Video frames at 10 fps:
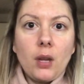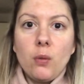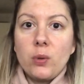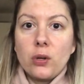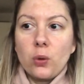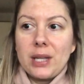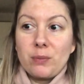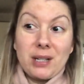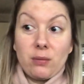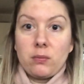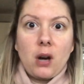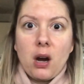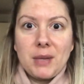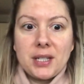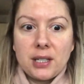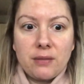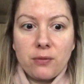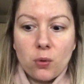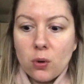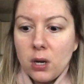we're all, I'm in tier
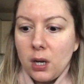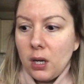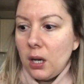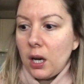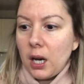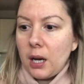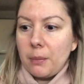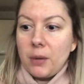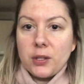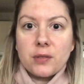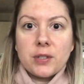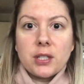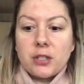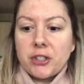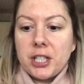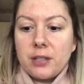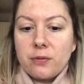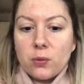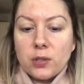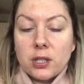four. Most of us are in tier
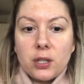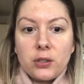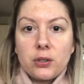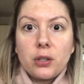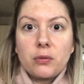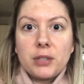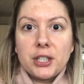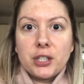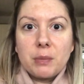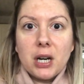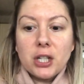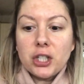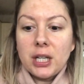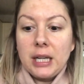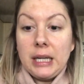four, so you can't really do much.